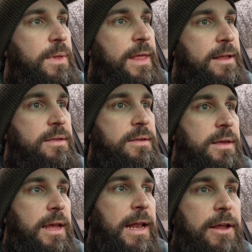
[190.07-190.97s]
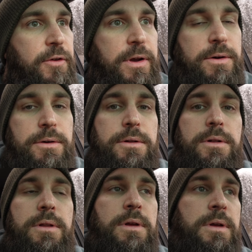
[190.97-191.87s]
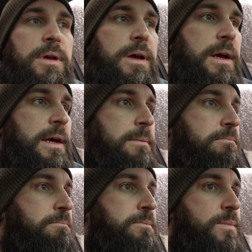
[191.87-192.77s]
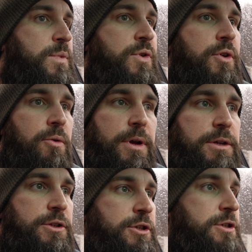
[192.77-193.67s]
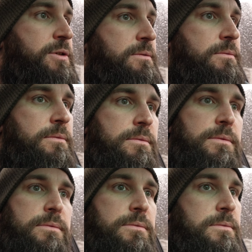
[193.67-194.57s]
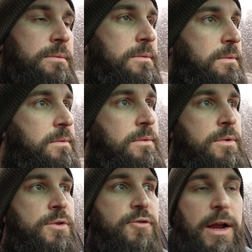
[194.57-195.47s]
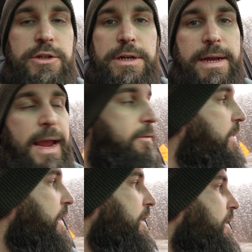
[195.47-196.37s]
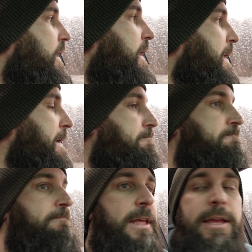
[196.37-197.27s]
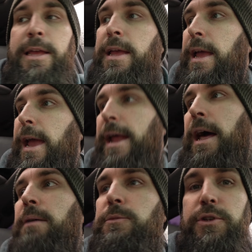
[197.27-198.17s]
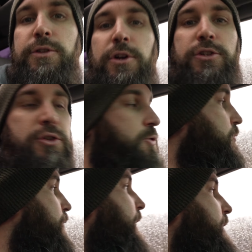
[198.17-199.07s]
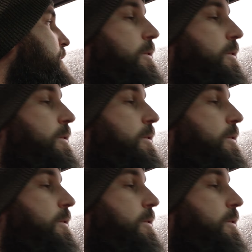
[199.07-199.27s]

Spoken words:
That's electrical, sewerage, structure, everything. And I'm just not sure that